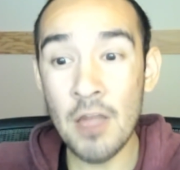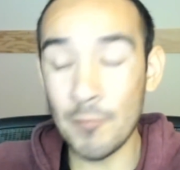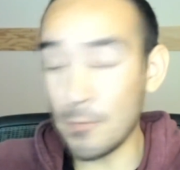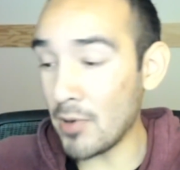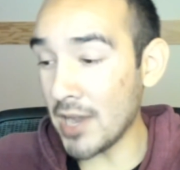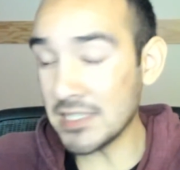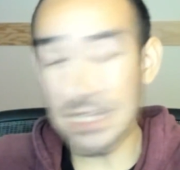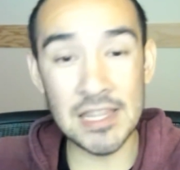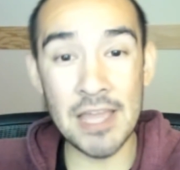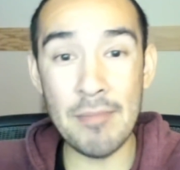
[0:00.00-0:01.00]
were
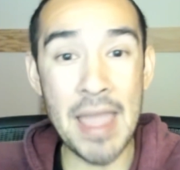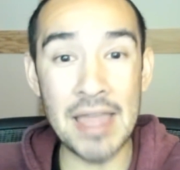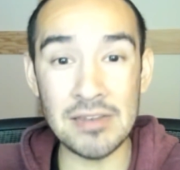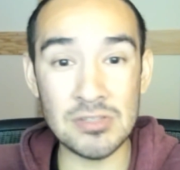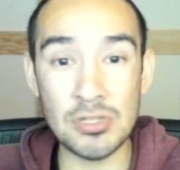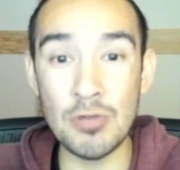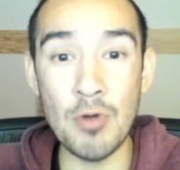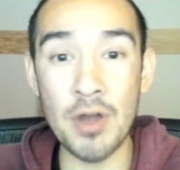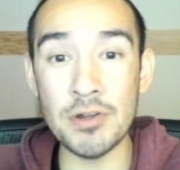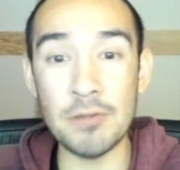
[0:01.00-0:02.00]
pricing them at
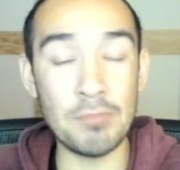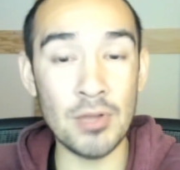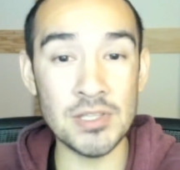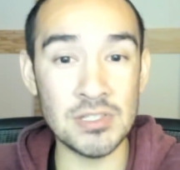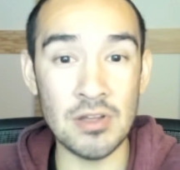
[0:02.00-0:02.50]
$200 plus,